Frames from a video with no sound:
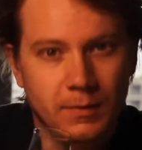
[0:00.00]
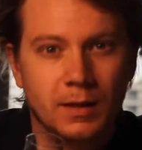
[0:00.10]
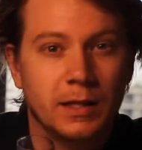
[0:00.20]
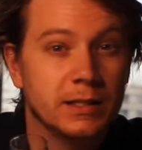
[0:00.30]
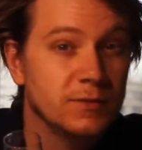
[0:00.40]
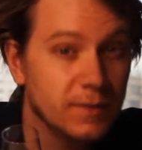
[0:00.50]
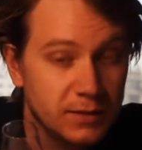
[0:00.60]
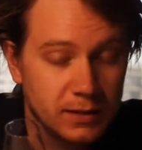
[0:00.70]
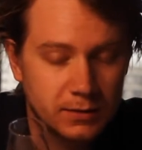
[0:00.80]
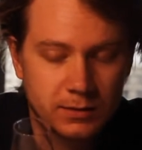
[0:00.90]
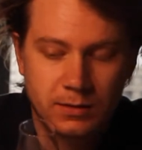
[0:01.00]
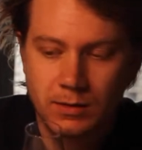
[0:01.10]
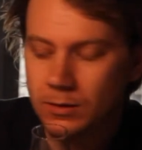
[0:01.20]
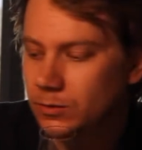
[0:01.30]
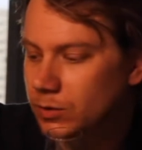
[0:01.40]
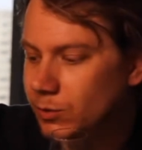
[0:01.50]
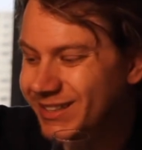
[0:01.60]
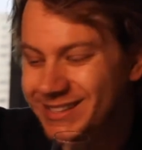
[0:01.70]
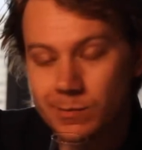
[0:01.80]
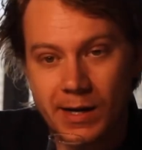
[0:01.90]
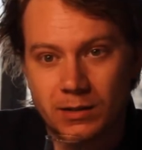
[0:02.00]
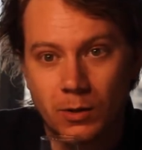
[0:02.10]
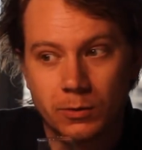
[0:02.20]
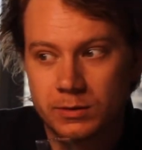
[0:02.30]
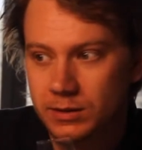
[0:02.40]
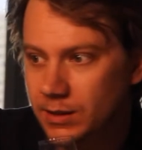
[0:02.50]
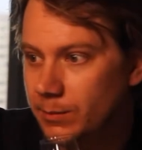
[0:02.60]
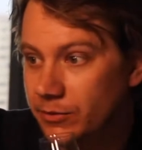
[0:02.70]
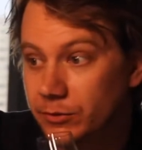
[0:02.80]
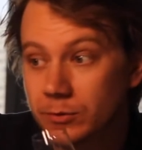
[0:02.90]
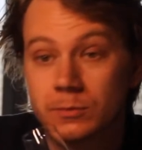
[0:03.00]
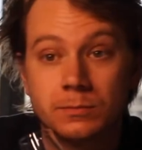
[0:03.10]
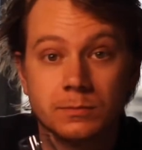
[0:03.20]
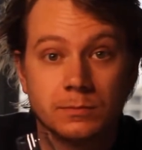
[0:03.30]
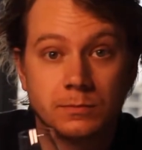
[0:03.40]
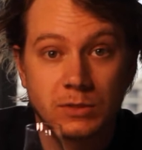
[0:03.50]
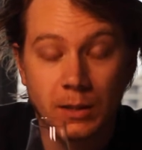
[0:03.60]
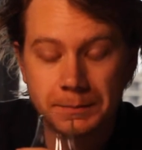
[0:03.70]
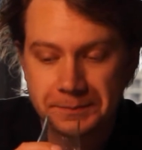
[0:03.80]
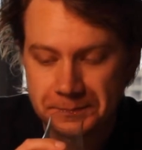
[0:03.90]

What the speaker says: It is 15, so you would expect oak to come through some.